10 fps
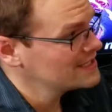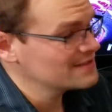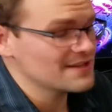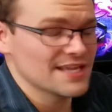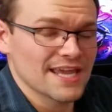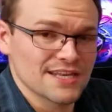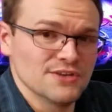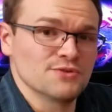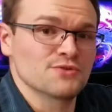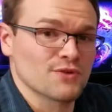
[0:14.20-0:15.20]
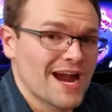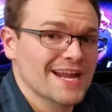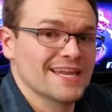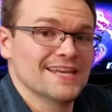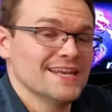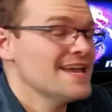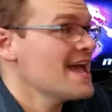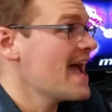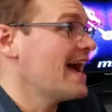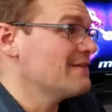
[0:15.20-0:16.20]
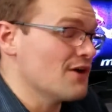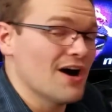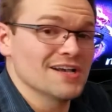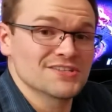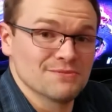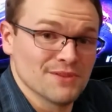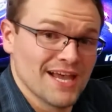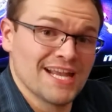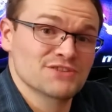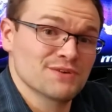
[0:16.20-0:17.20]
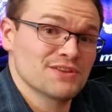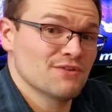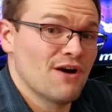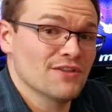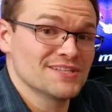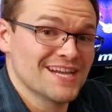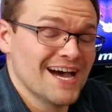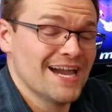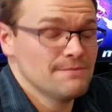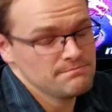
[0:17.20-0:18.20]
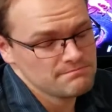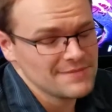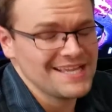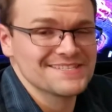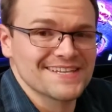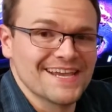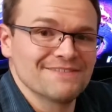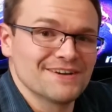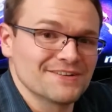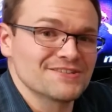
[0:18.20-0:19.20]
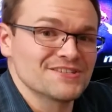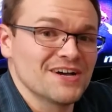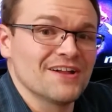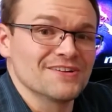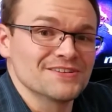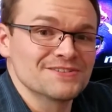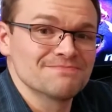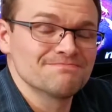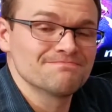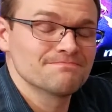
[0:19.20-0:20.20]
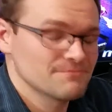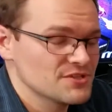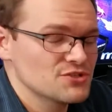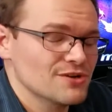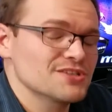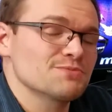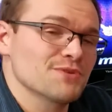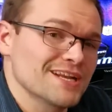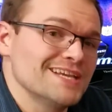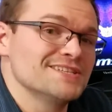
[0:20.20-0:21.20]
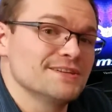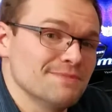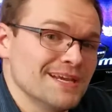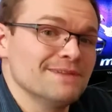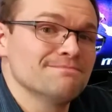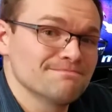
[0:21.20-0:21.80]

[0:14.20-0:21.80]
you can get a new Kraken, have awesome lights with you all the time, and save hundreds of dollars. The choice is pretty easy to me.